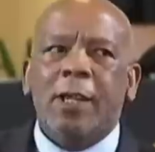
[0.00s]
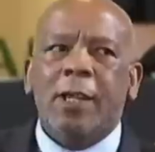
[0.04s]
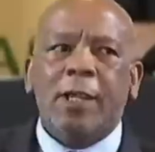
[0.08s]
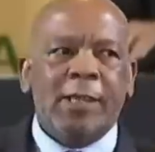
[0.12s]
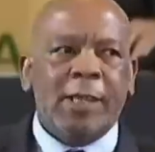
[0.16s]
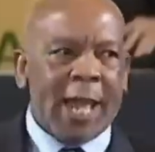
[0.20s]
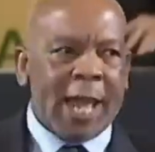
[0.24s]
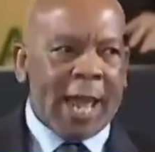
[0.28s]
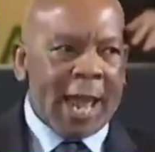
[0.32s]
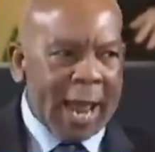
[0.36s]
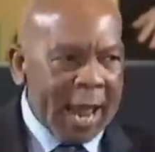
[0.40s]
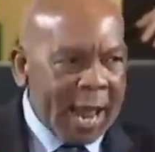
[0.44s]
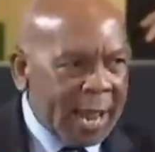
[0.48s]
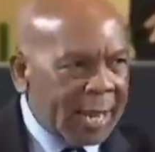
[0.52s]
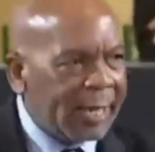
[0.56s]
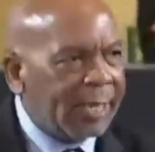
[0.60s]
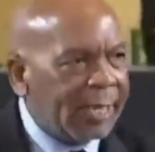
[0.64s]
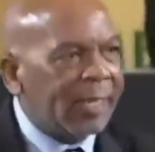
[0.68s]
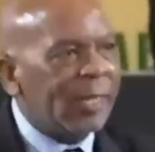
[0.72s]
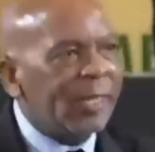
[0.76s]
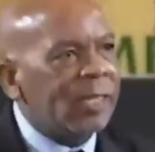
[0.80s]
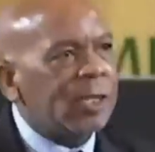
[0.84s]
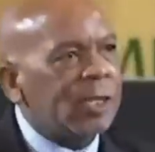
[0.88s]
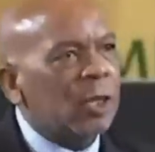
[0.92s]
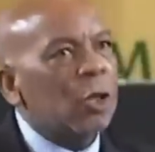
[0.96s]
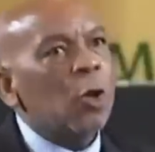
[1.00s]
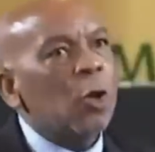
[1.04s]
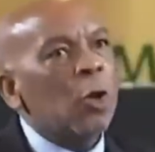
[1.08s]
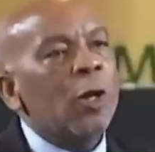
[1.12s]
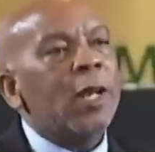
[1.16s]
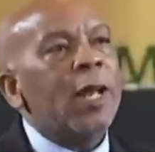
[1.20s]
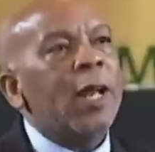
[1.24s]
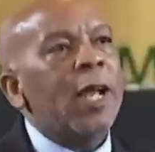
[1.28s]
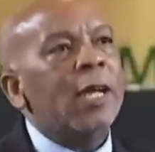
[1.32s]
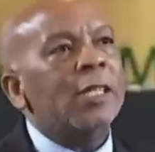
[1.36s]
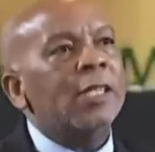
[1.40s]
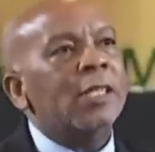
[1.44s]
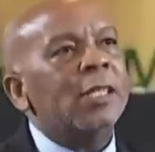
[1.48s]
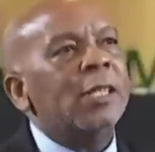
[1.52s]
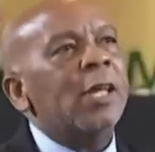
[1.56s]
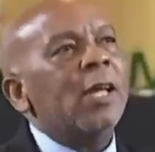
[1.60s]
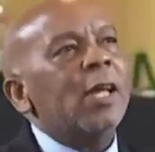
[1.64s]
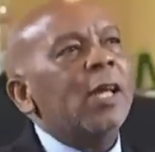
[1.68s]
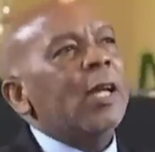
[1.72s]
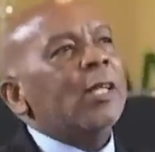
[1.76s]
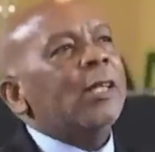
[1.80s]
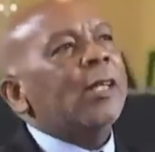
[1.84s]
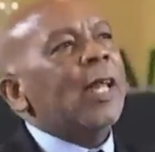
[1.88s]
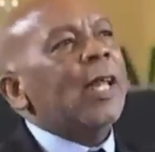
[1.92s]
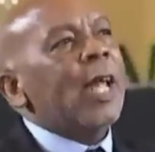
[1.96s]
the end is glorious,
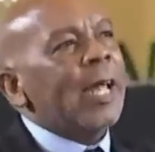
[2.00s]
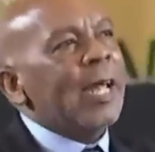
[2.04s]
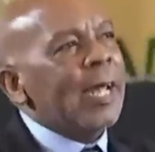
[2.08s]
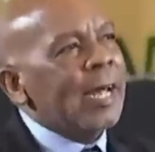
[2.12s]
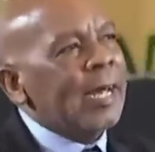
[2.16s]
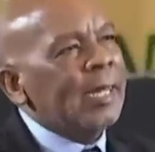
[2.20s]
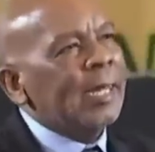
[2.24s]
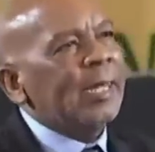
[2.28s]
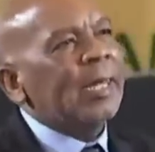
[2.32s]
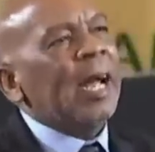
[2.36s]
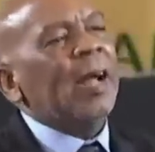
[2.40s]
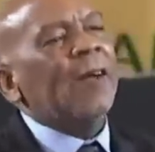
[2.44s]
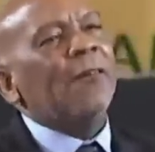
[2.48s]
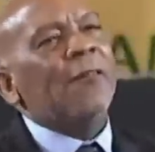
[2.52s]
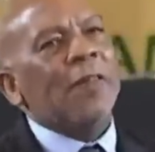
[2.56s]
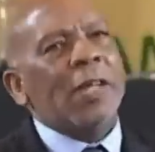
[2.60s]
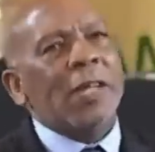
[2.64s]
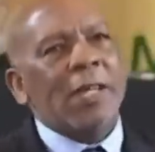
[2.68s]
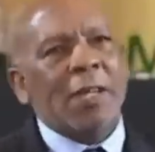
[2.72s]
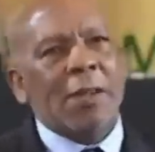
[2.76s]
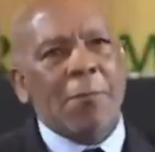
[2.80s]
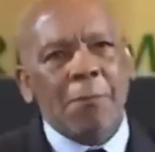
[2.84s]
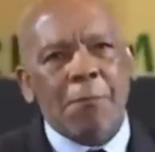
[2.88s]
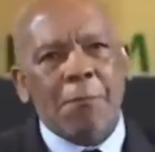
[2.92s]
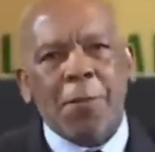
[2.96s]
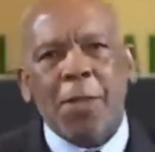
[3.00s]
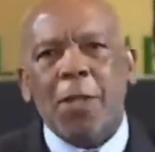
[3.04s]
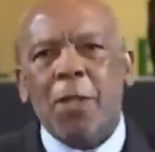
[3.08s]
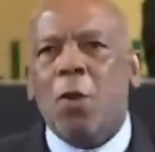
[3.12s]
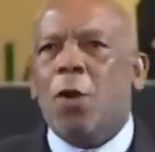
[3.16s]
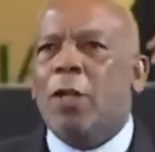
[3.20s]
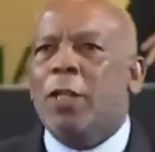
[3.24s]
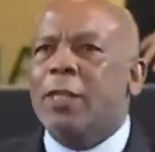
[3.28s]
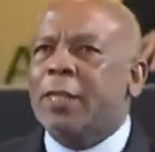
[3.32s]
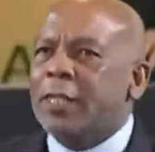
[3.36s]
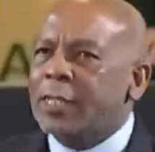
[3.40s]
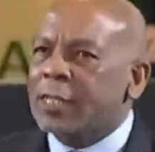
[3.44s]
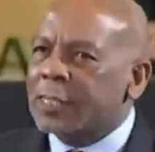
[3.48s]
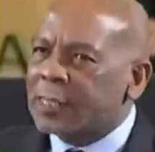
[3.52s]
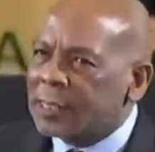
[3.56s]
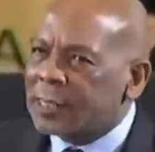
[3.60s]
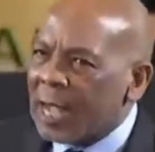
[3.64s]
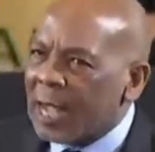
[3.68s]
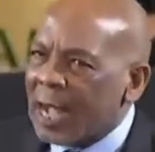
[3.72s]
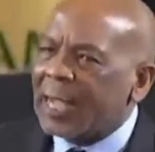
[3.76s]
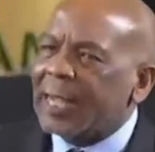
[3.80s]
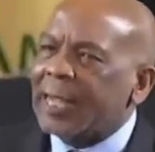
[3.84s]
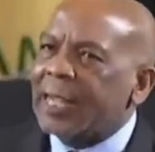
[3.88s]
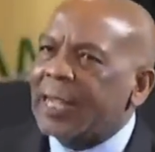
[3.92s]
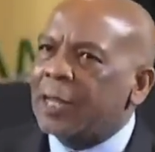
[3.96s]
the intervening period is
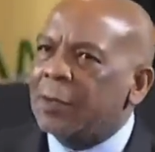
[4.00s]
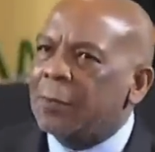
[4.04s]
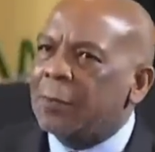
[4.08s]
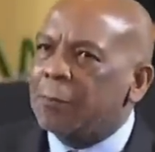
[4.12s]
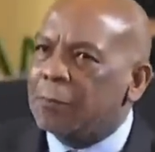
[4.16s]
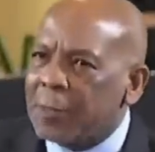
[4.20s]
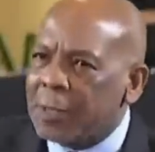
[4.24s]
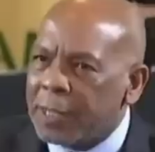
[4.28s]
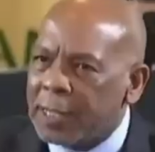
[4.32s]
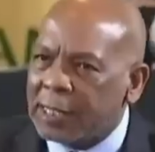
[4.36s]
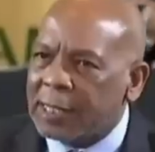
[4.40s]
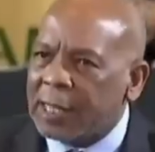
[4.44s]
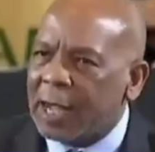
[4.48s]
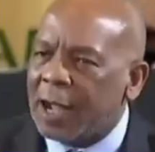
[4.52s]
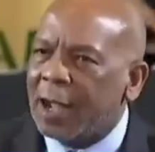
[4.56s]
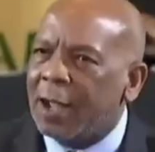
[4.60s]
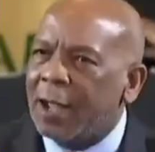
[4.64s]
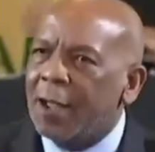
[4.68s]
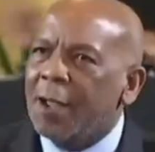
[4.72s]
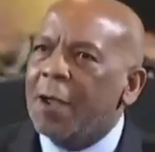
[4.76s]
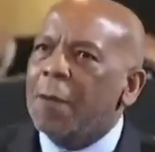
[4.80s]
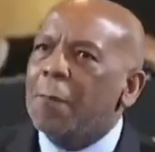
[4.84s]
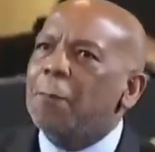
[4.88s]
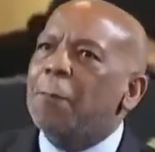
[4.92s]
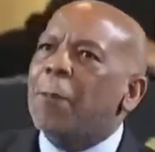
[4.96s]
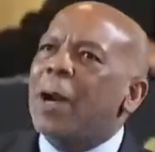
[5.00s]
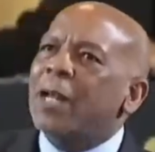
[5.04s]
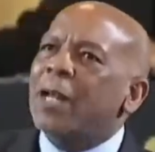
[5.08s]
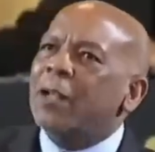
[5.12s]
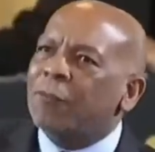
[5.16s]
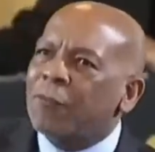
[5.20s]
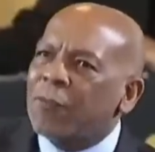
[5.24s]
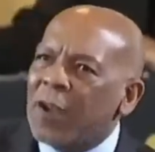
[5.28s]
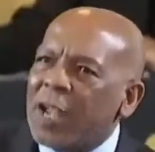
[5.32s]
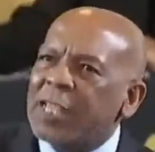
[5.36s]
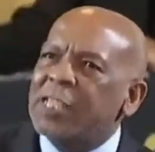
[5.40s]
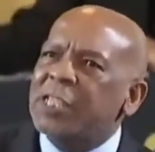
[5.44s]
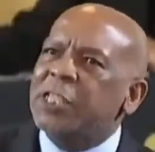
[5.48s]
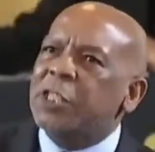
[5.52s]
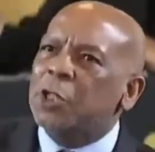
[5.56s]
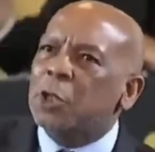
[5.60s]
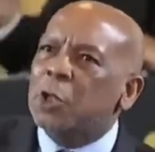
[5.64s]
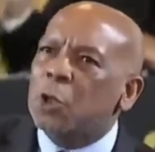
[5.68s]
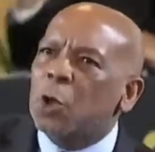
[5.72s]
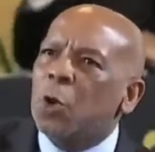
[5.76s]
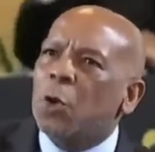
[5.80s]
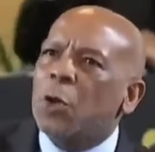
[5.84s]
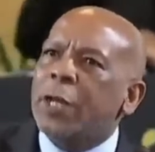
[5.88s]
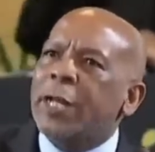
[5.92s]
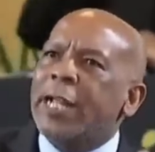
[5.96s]
dark and bitter, but finds
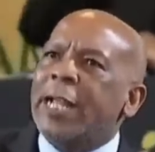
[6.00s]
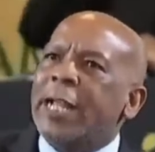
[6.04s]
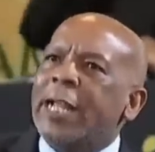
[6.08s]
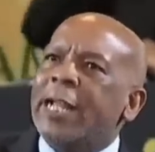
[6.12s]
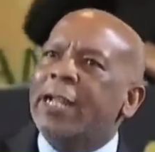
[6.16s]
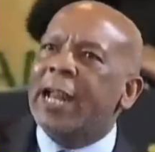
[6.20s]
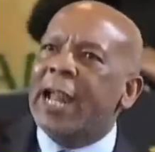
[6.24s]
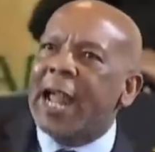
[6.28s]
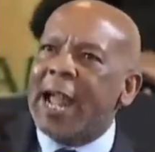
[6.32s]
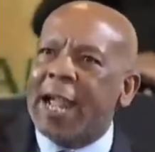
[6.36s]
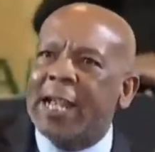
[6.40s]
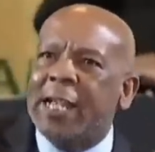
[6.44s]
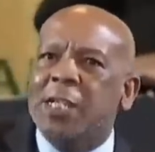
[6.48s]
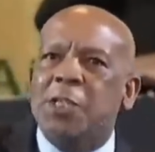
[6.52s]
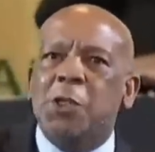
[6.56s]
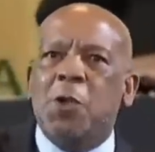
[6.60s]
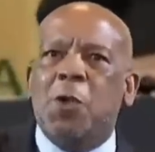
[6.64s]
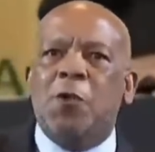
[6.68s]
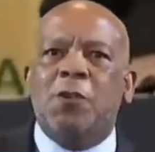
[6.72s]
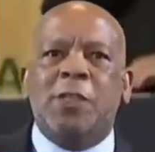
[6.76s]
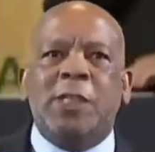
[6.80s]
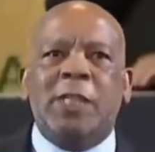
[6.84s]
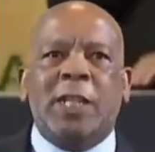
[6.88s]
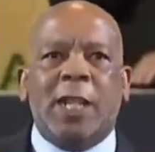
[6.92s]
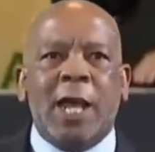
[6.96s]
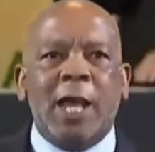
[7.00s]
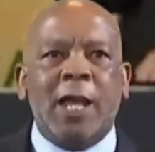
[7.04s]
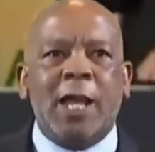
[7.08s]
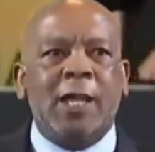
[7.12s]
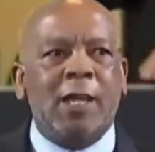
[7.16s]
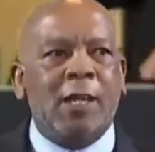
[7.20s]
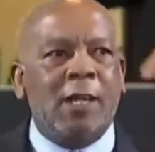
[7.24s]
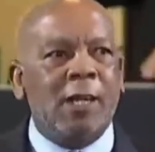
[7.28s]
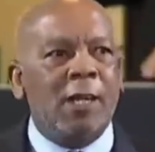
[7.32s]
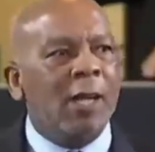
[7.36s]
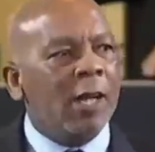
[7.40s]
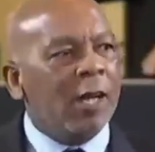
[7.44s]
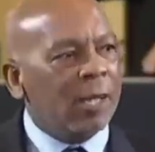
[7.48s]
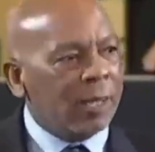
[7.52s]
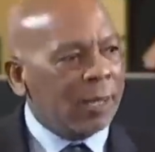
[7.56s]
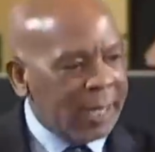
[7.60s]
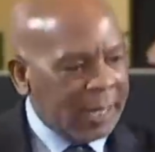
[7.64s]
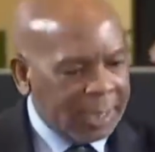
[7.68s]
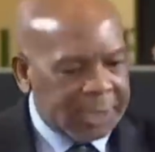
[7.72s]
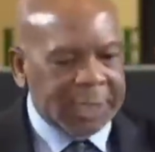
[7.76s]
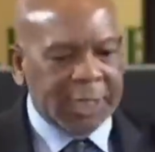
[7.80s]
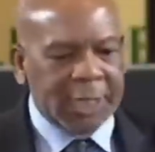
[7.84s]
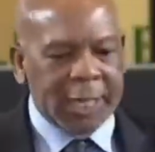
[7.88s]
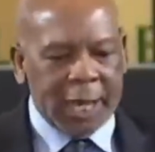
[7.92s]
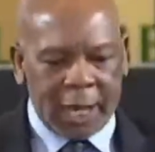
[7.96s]
glory in acts of struggle. The
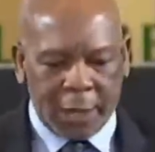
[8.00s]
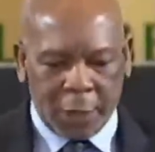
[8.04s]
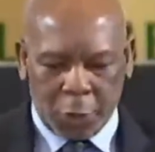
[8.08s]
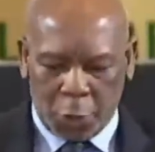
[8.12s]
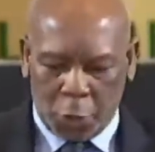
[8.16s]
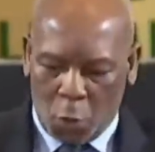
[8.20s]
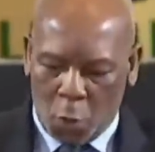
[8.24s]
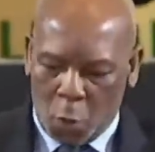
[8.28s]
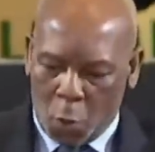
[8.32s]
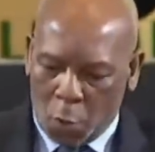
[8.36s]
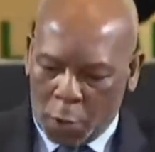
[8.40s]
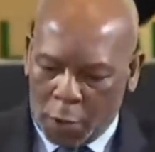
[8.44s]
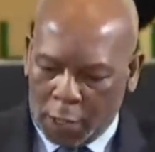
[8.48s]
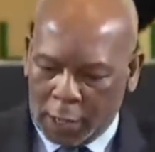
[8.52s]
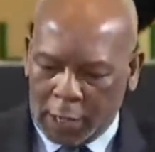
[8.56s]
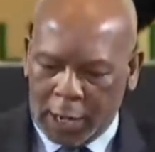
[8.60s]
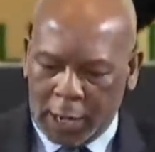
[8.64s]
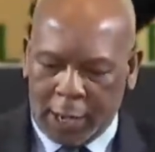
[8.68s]
GNU will